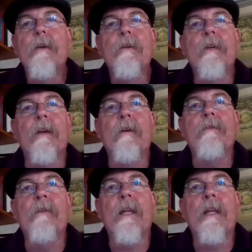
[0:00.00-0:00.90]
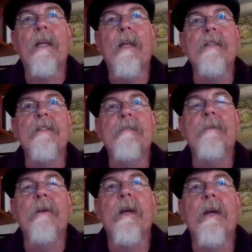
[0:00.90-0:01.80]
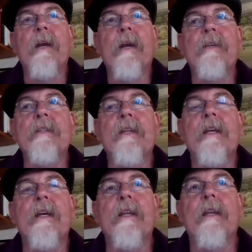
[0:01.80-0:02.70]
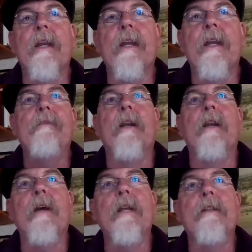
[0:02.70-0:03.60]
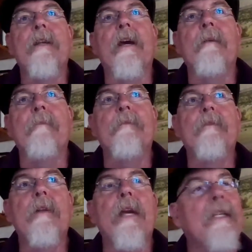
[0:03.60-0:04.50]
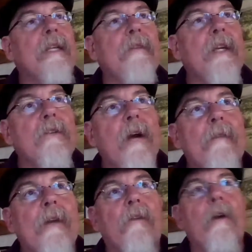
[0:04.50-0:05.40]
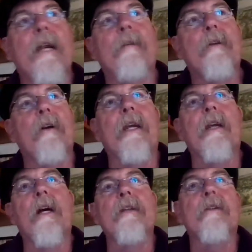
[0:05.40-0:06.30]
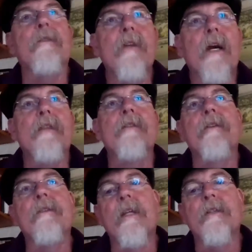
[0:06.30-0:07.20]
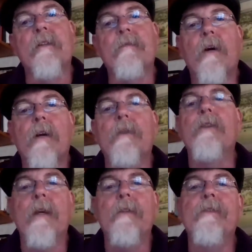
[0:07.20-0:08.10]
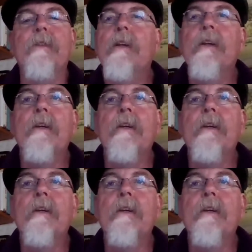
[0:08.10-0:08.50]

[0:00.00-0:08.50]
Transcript: If we allow sites to be rampantly visited and have, ATV traffic right up to archaeological sites and sensitive watersheds,